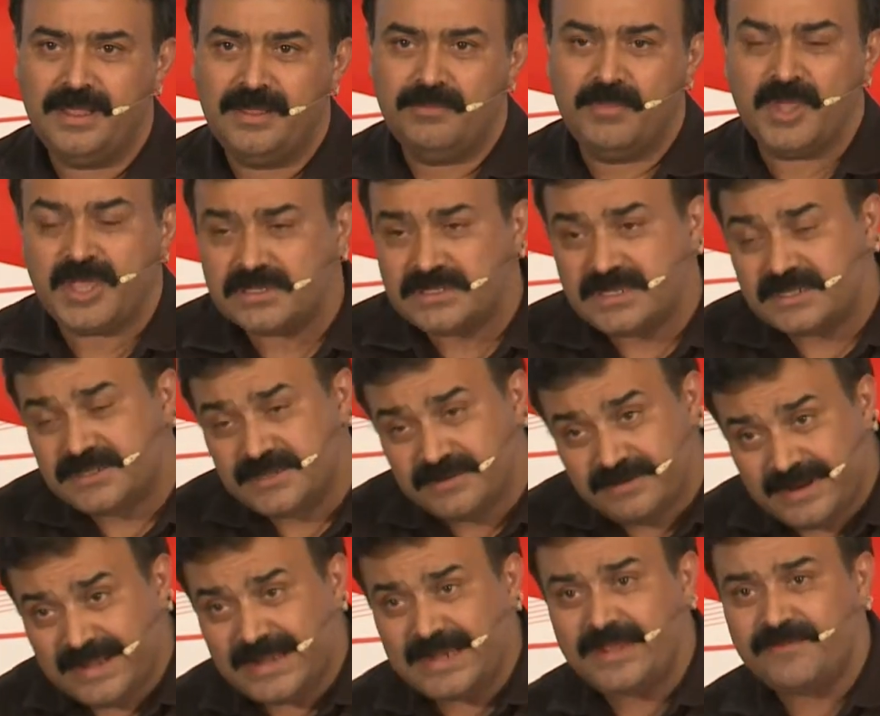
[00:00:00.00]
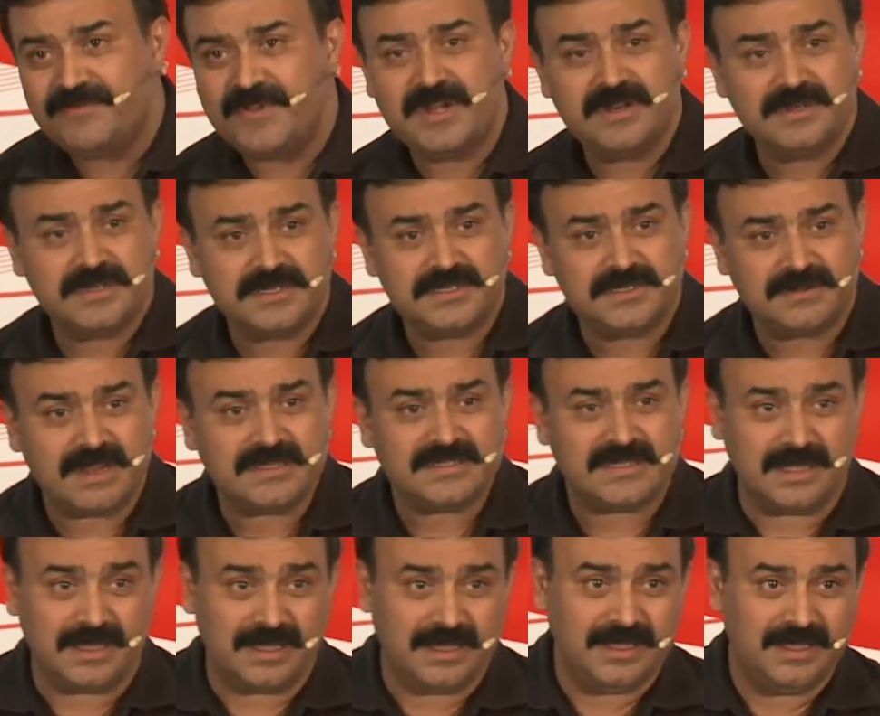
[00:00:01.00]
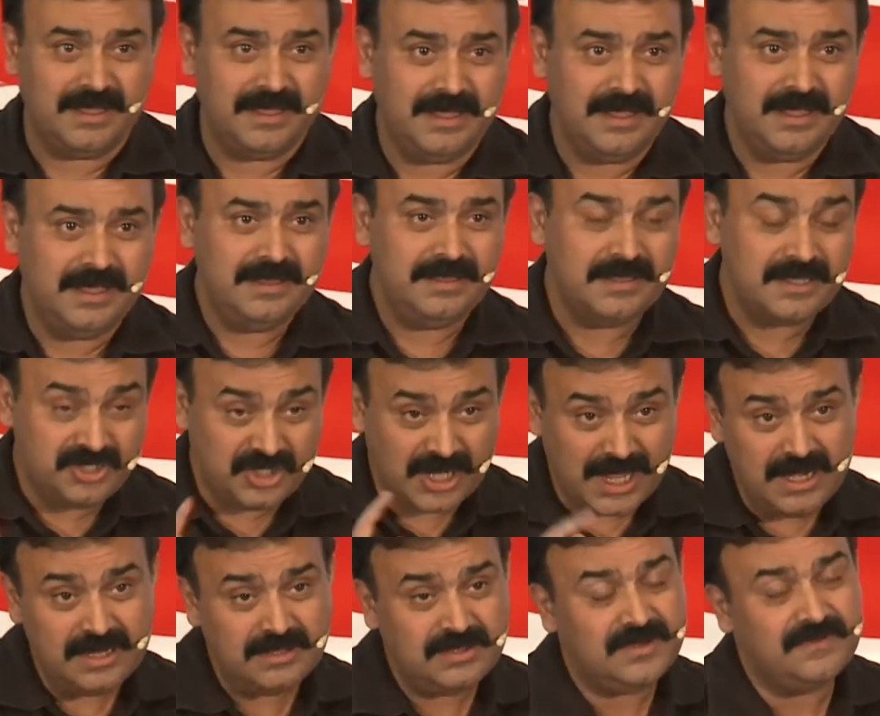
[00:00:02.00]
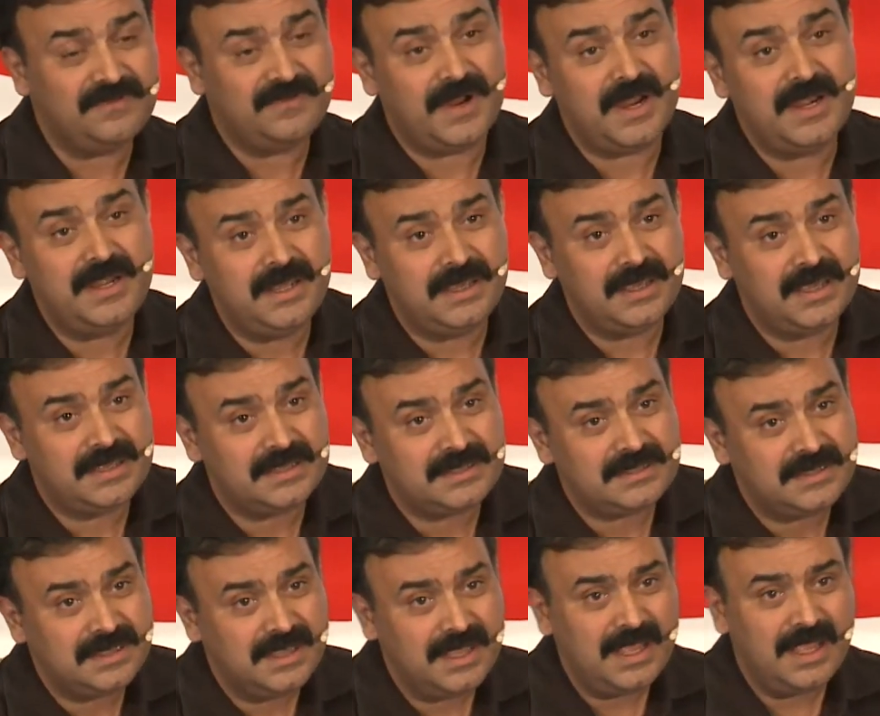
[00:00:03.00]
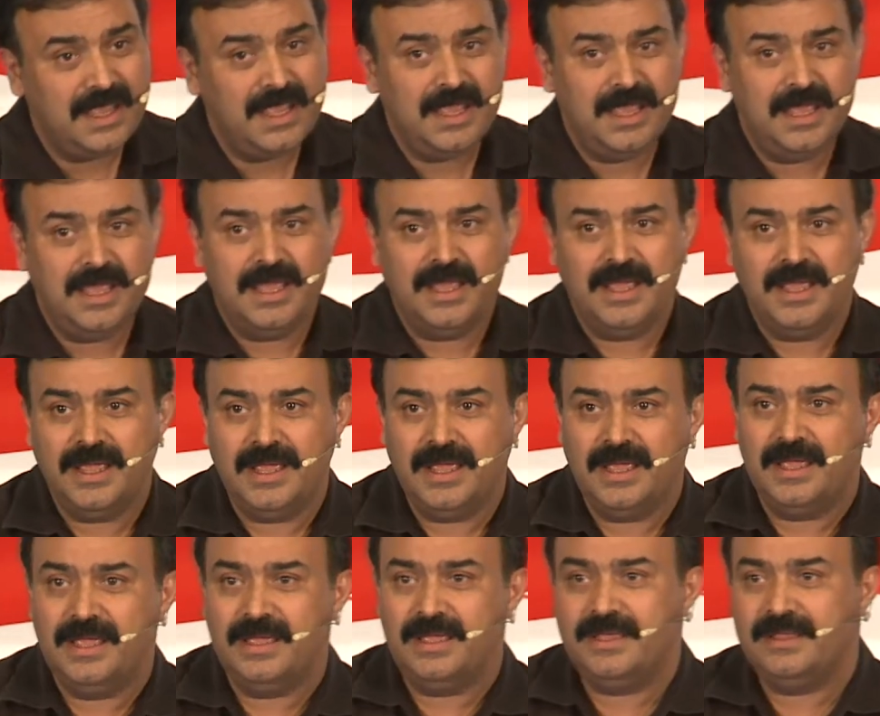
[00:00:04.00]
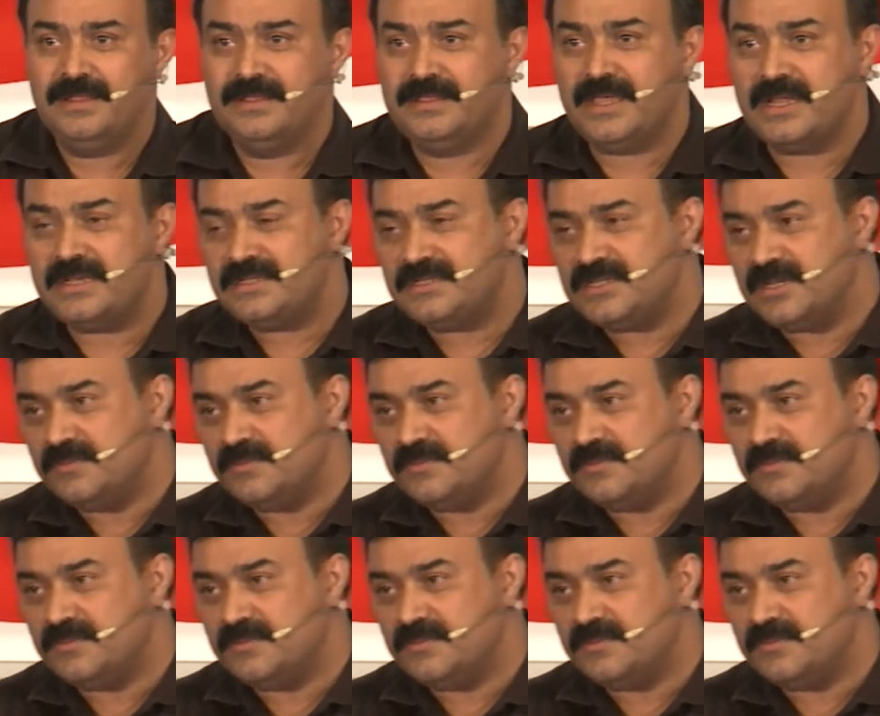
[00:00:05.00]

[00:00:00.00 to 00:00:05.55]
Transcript: Because it's really very distressing. The challenge of writing is that